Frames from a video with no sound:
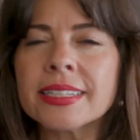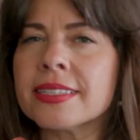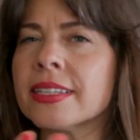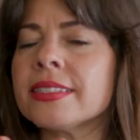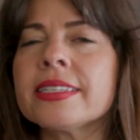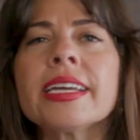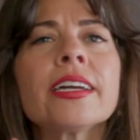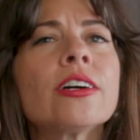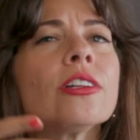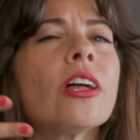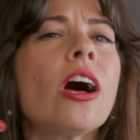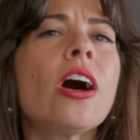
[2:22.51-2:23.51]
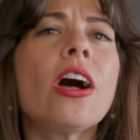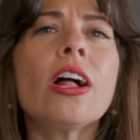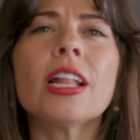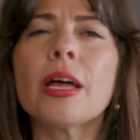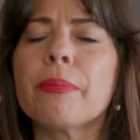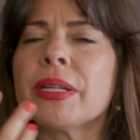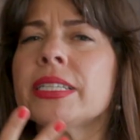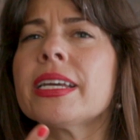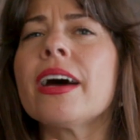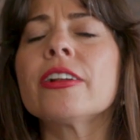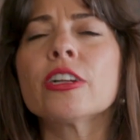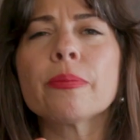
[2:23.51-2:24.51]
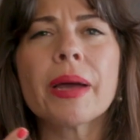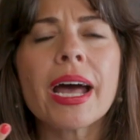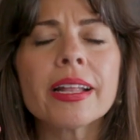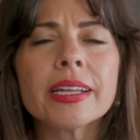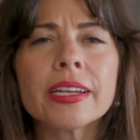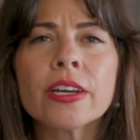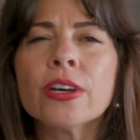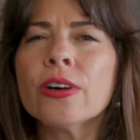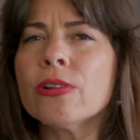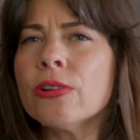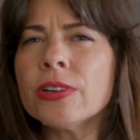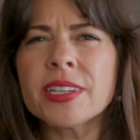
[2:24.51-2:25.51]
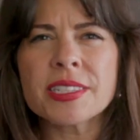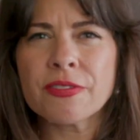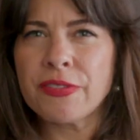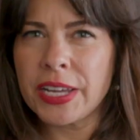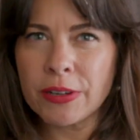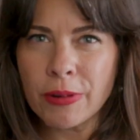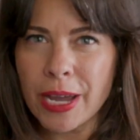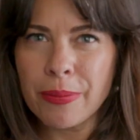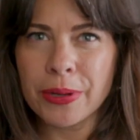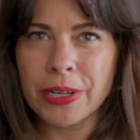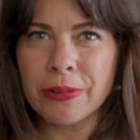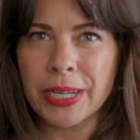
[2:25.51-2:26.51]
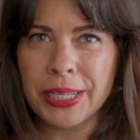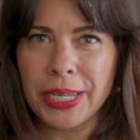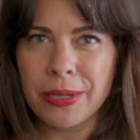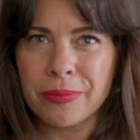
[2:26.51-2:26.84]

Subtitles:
Does it tingle all up and down your palate, or does it fade away pretty quickly?